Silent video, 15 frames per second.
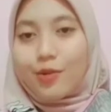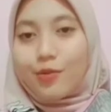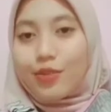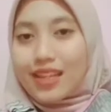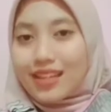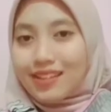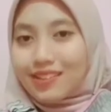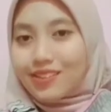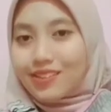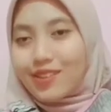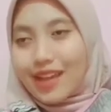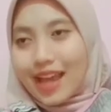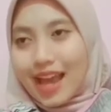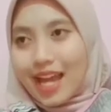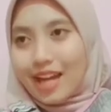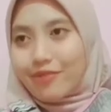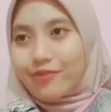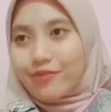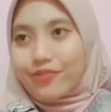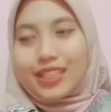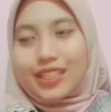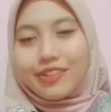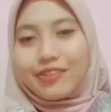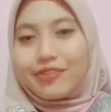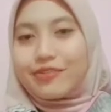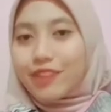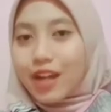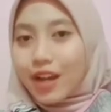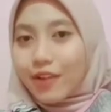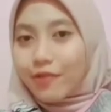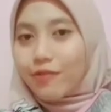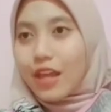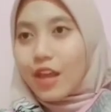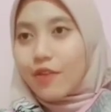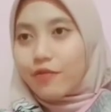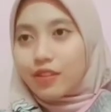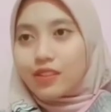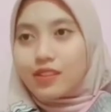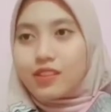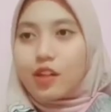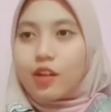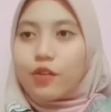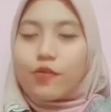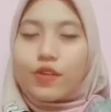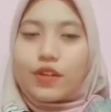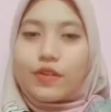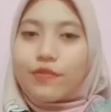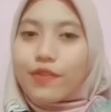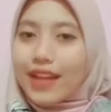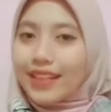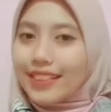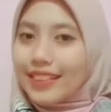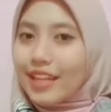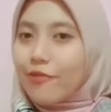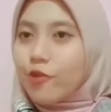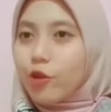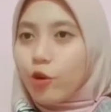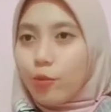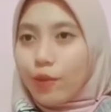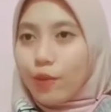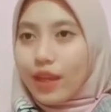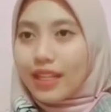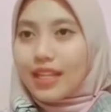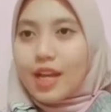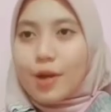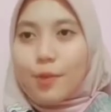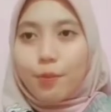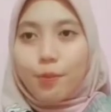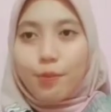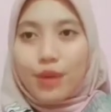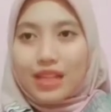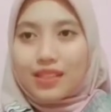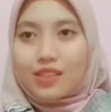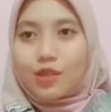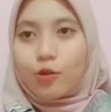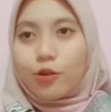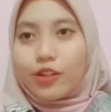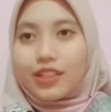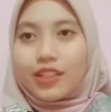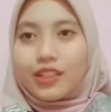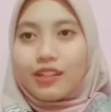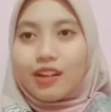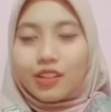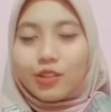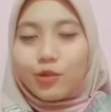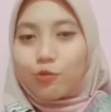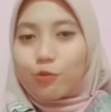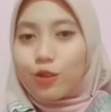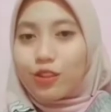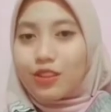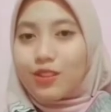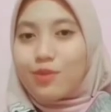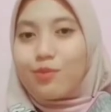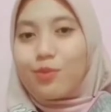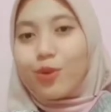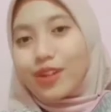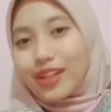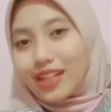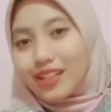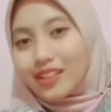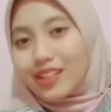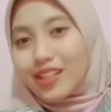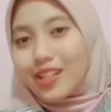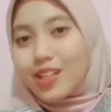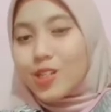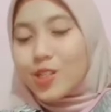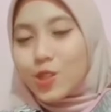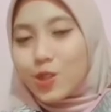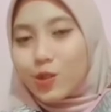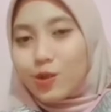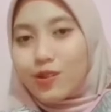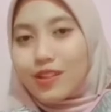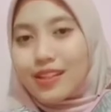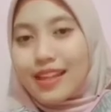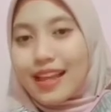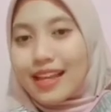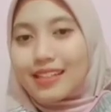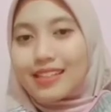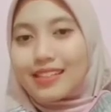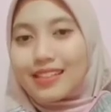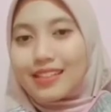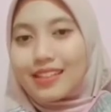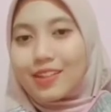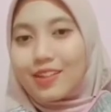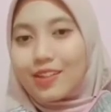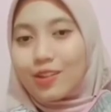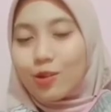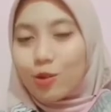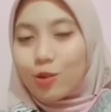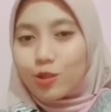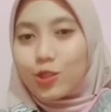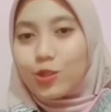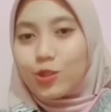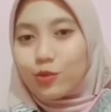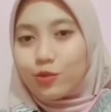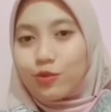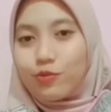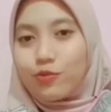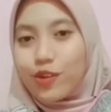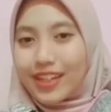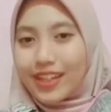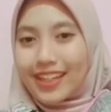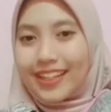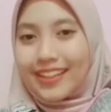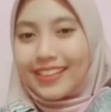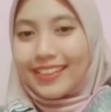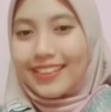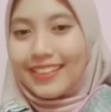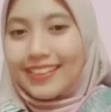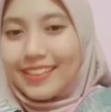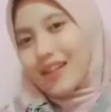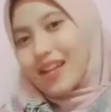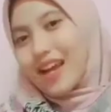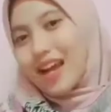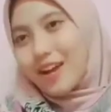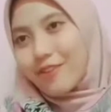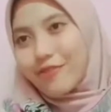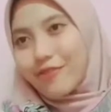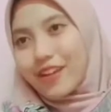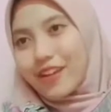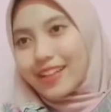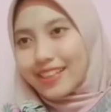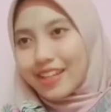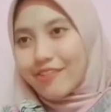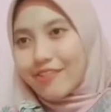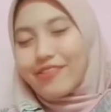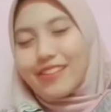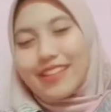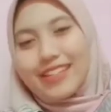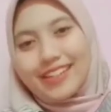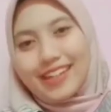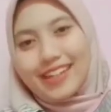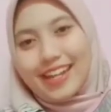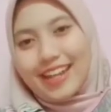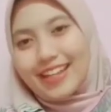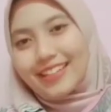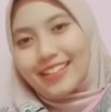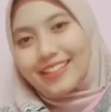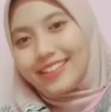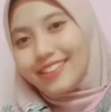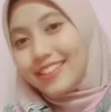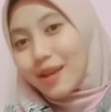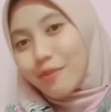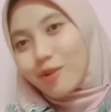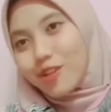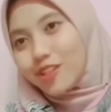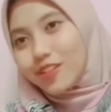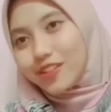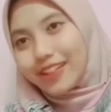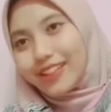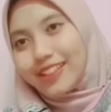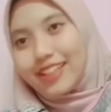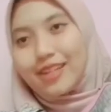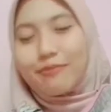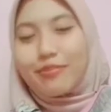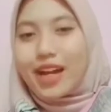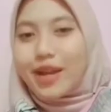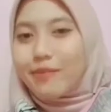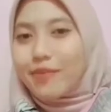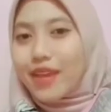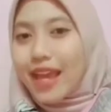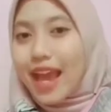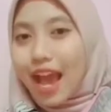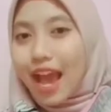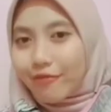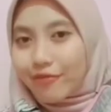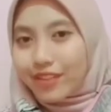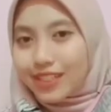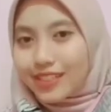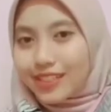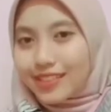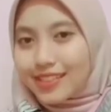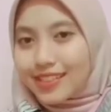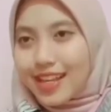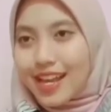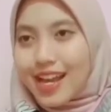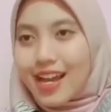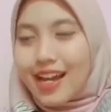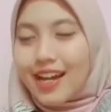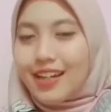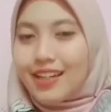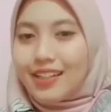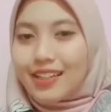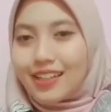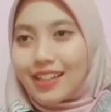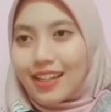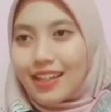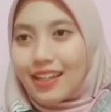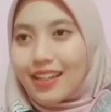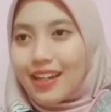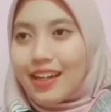we also have 5 levels of affective domain based on Kraftwerk model. So let's go through for it. Affective learning is demonstrated by behaviors. Okay,